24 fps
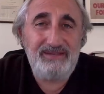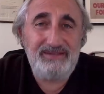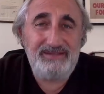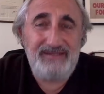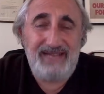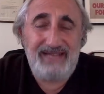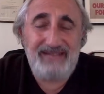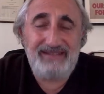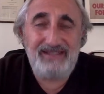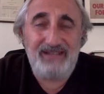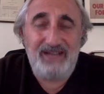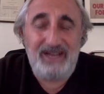
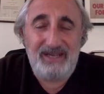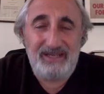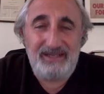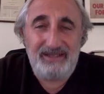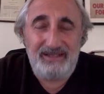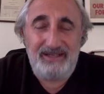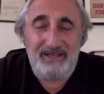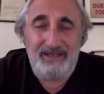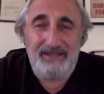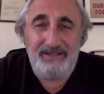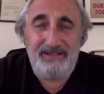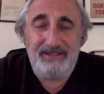That
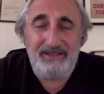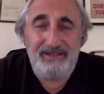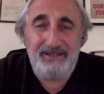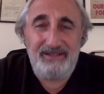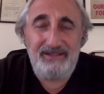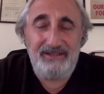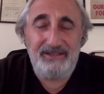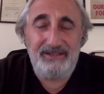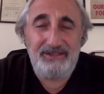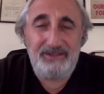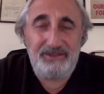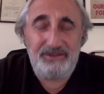guideline
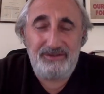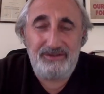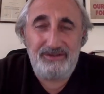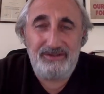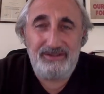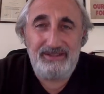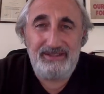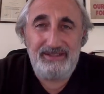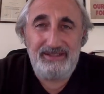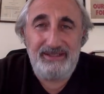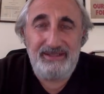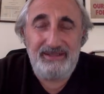
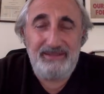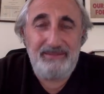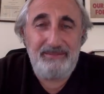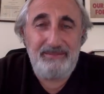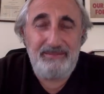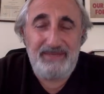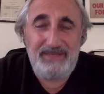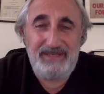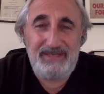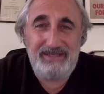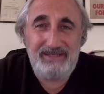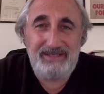literally
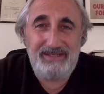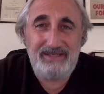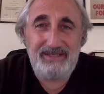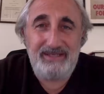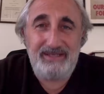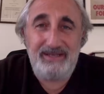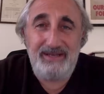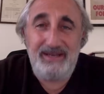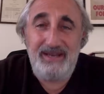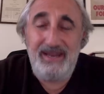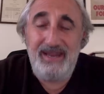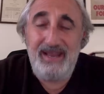means
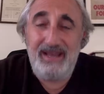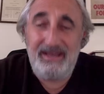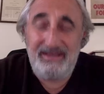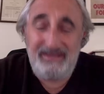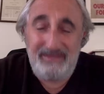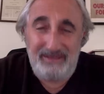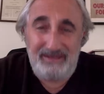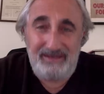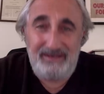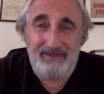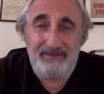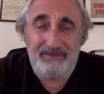
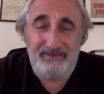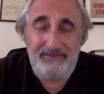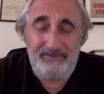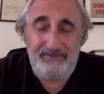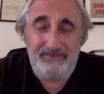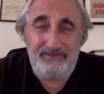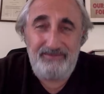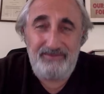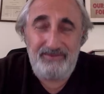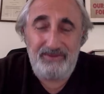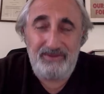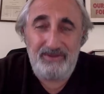nothing.
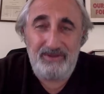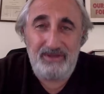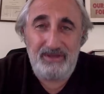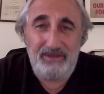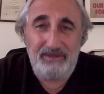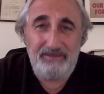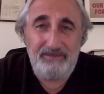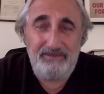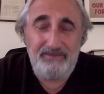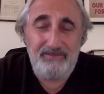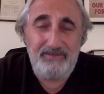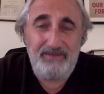Okay?
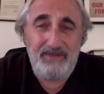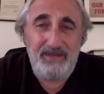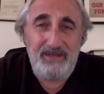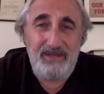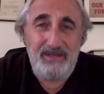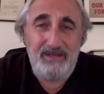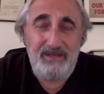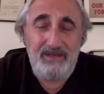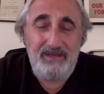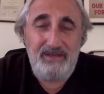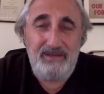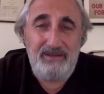
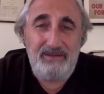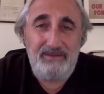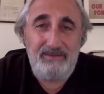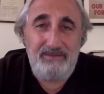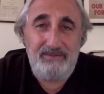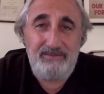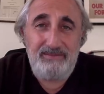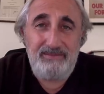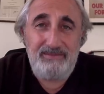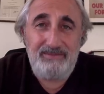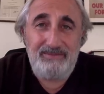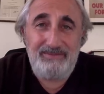
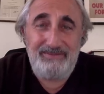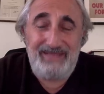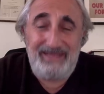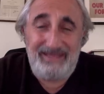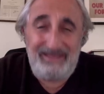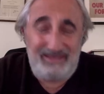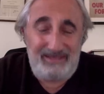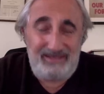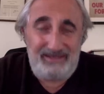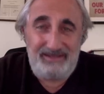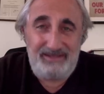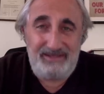
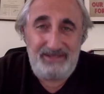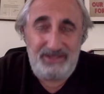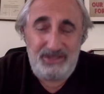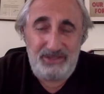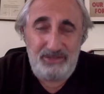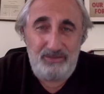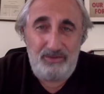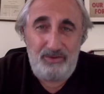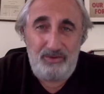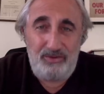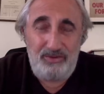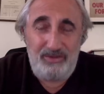Nothing.
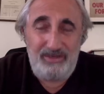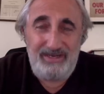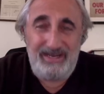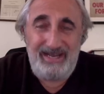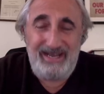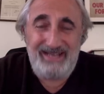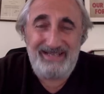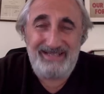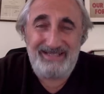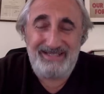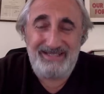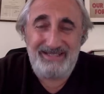Zero. It
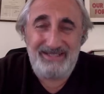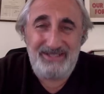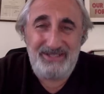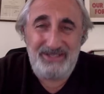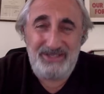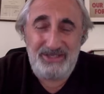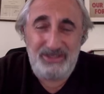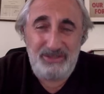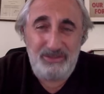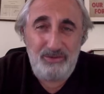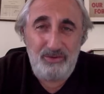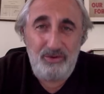has
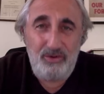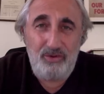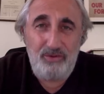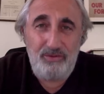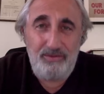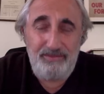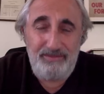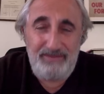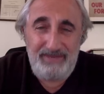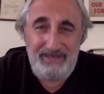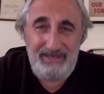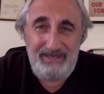zero
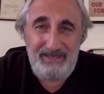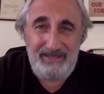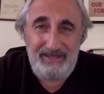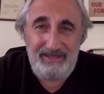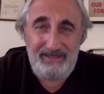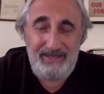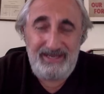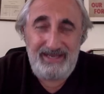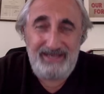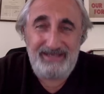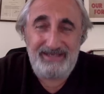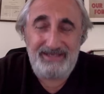meaning.
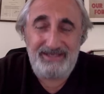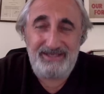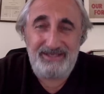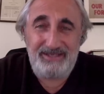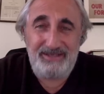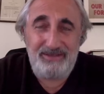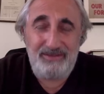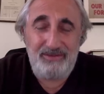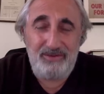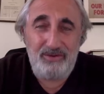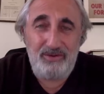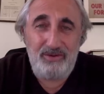It has
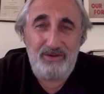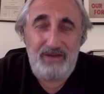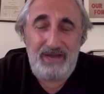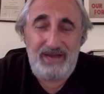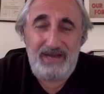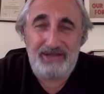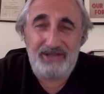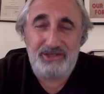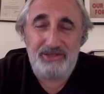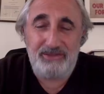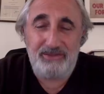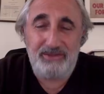zero
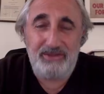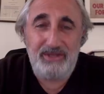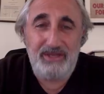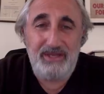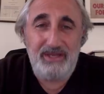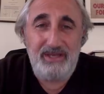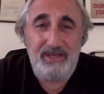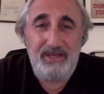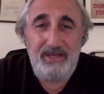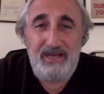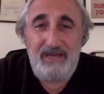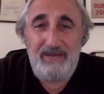actual.
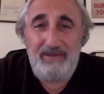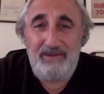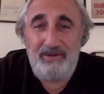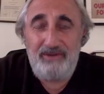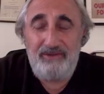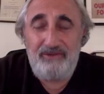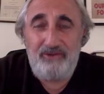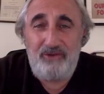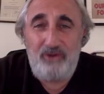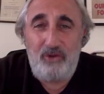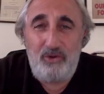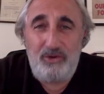I mean,
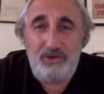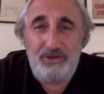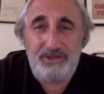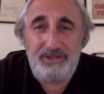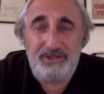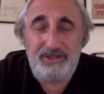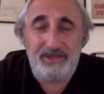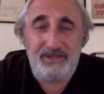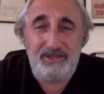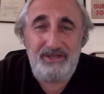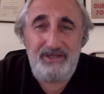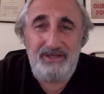of
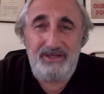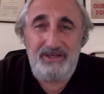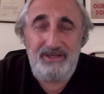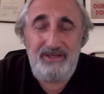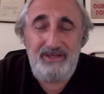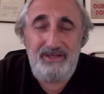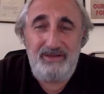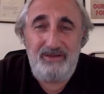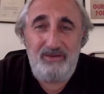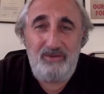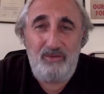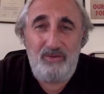course,
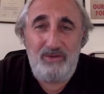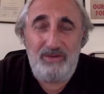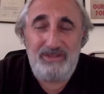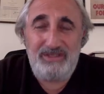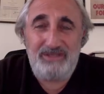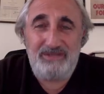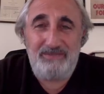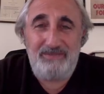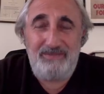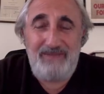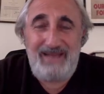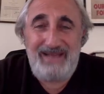
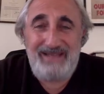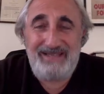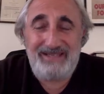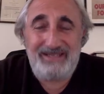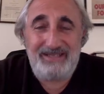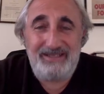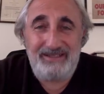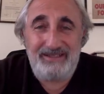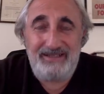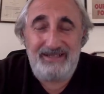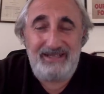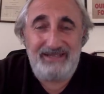one's
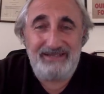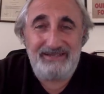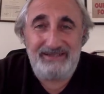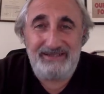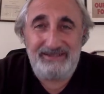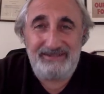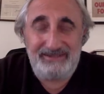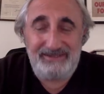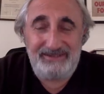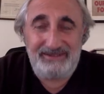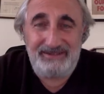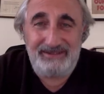masculine
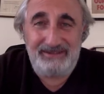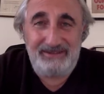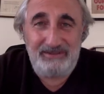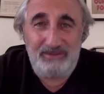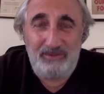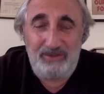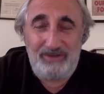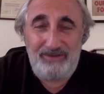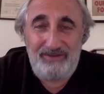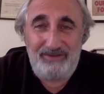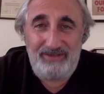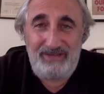identity,
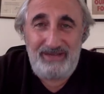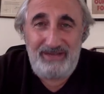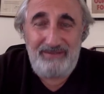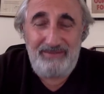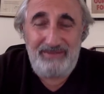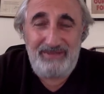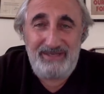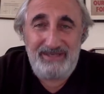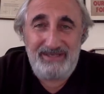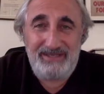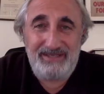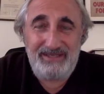whatever that
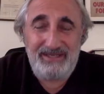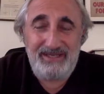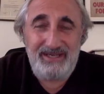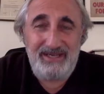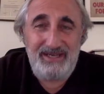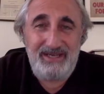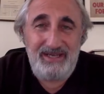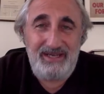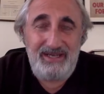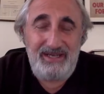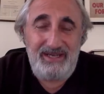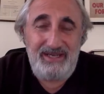means,
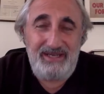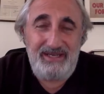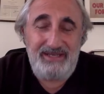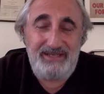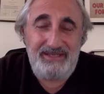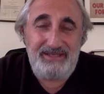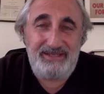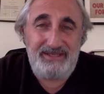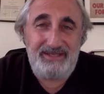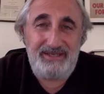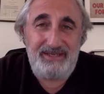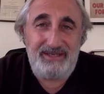
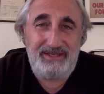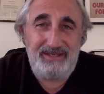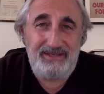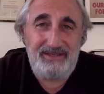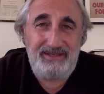is